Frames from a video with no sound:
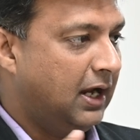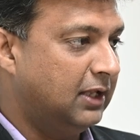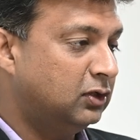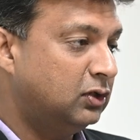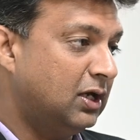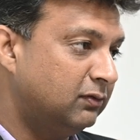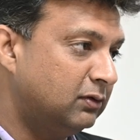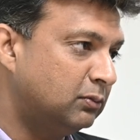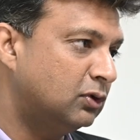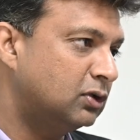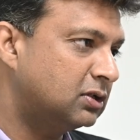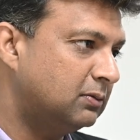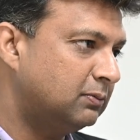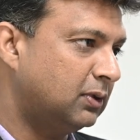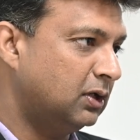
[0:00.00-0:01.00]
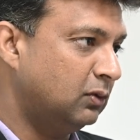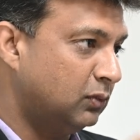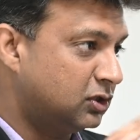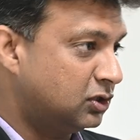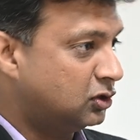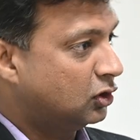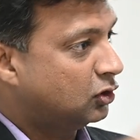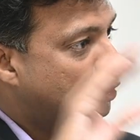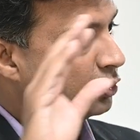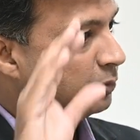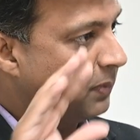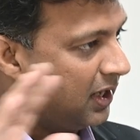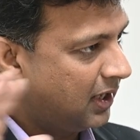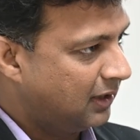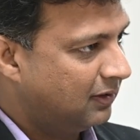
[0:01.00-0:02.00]
And then you have the most important, which is your group
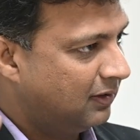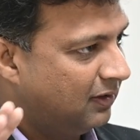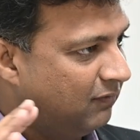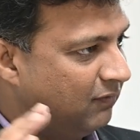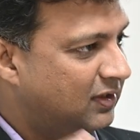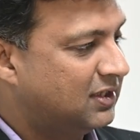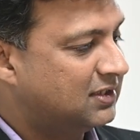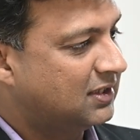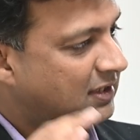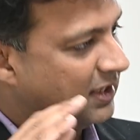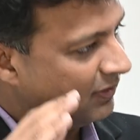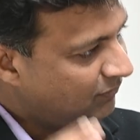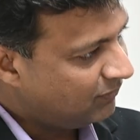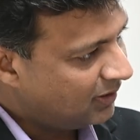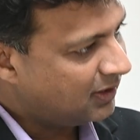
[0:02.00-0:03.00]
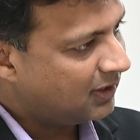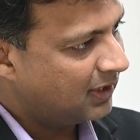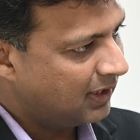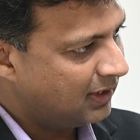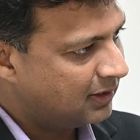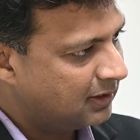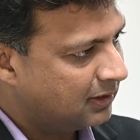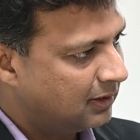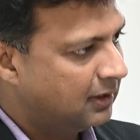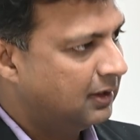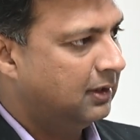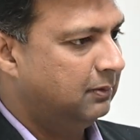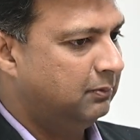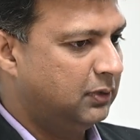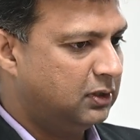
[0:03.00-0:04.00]
A, where there's a definite link
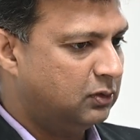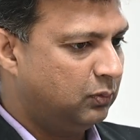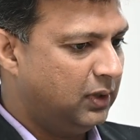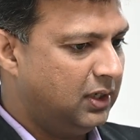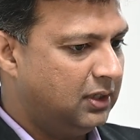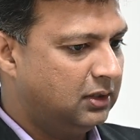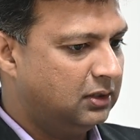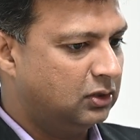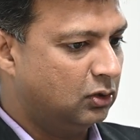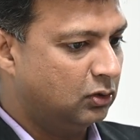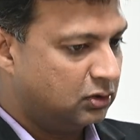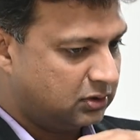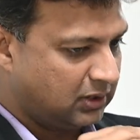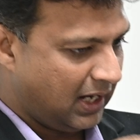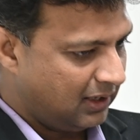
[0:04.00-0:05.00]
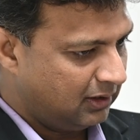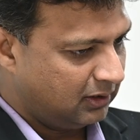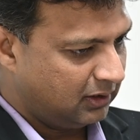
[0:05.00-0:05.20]
between those